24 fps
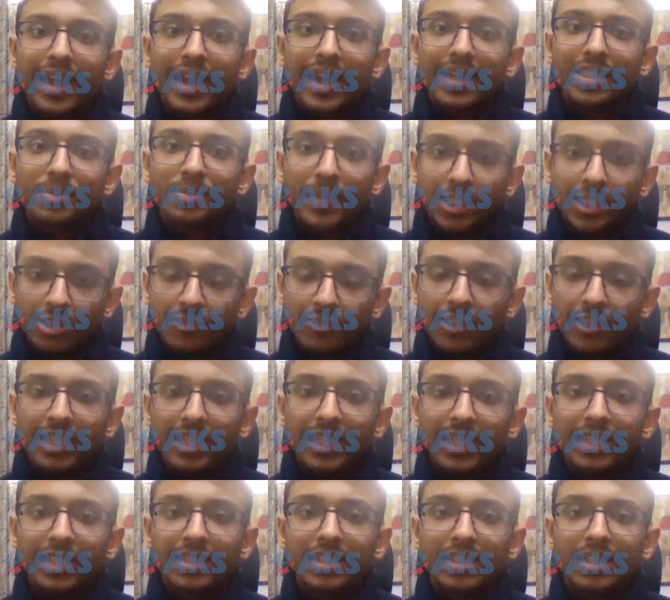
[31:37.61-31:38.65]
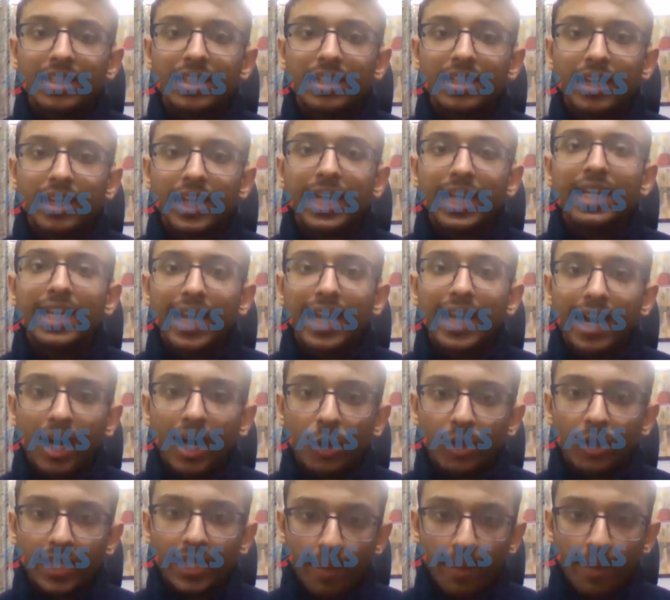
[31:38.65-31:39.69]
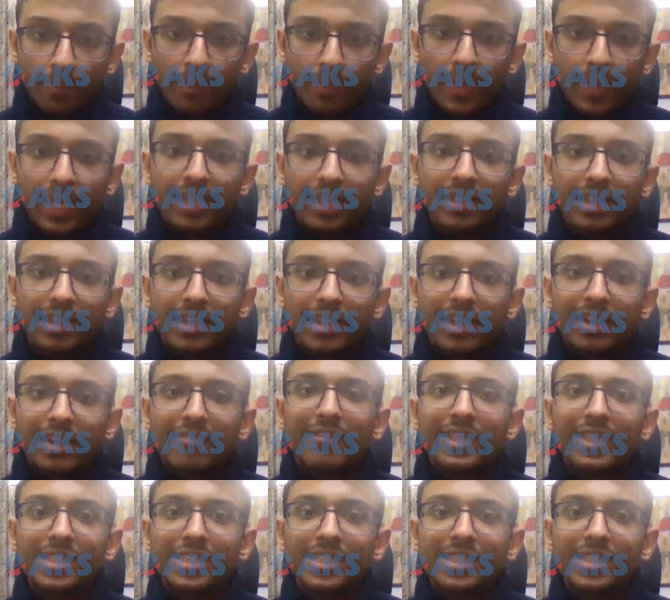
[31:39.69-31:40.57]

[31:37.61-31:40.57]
and specifically the India Out campaign,